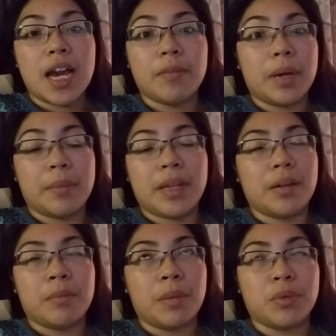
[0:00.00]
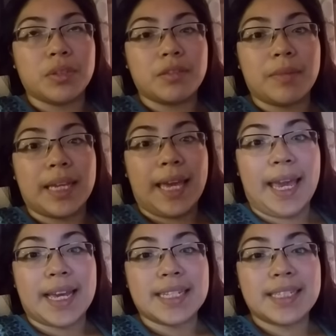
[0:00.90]
of my
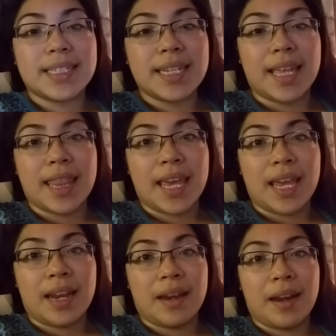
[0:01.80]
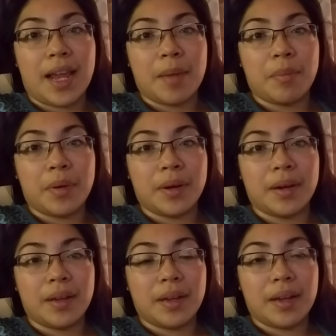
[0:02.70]
cast, and then I
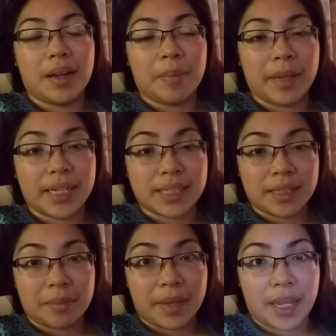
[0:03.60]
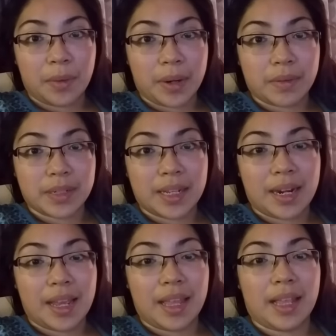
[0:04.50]
put a plastic bag around
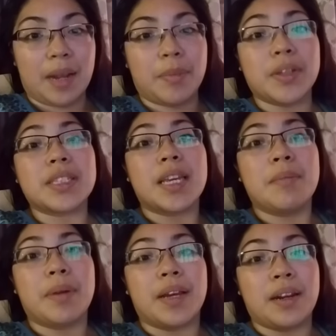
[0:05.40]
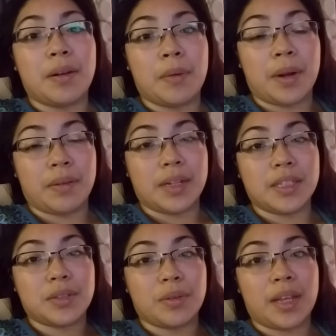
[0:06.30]
it, and then I put tape on around
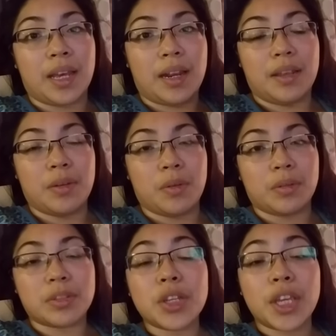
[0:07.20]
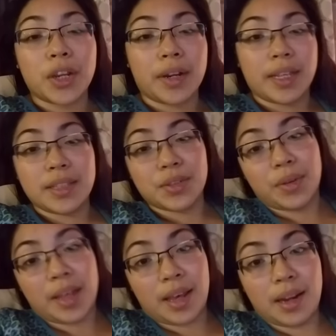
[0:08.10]
it so that, you know, to cure it
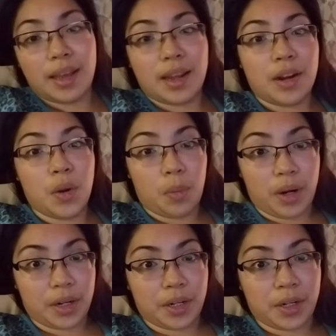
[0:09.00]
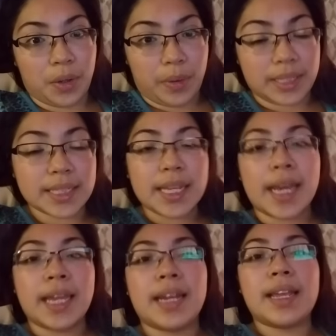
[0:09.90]
so that no water can go
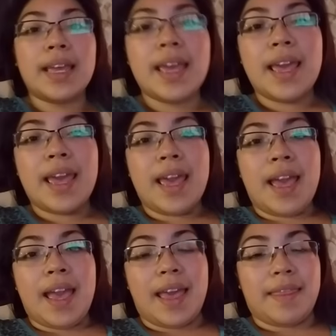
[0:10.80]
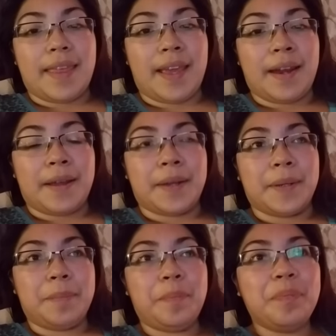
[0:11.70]
inside. And then
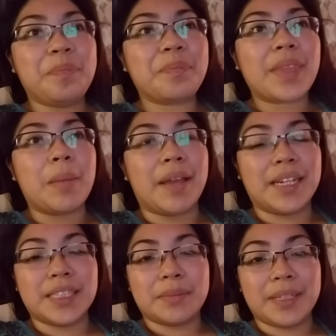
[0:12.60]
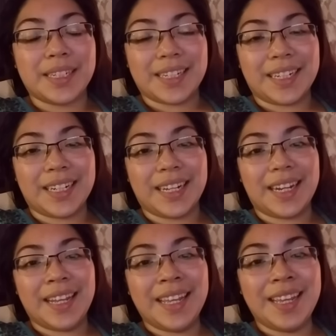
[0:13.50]
my husband cut